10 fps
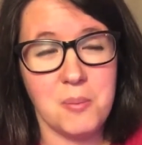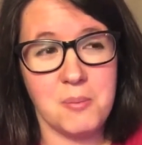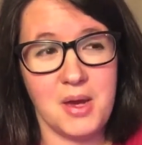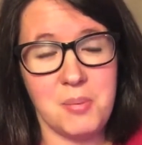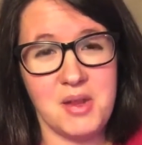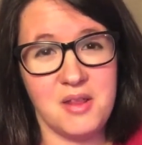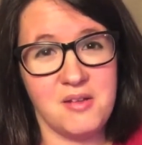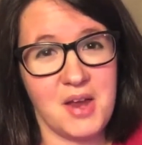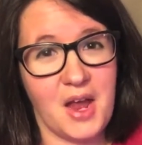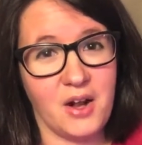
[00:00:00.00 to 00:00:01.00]
maybe the
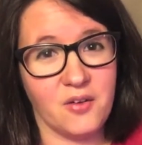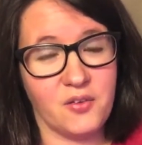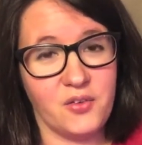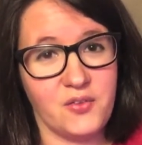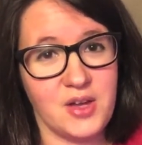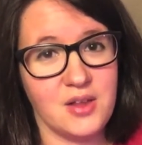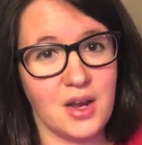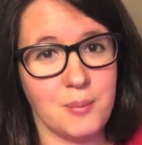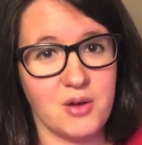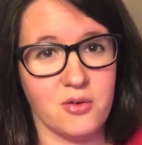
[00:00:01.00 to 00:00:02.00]
10 or 15
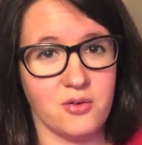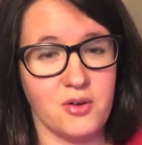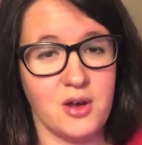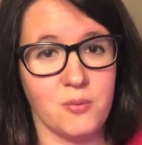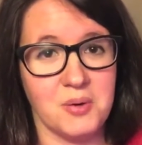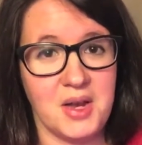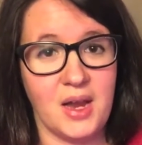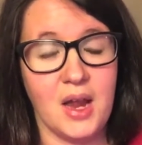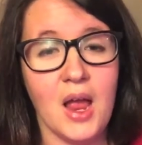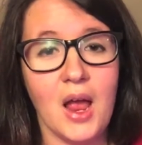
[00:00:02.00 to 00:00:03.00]
that I'm interested in
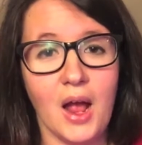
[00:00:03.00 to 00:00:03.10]
reading.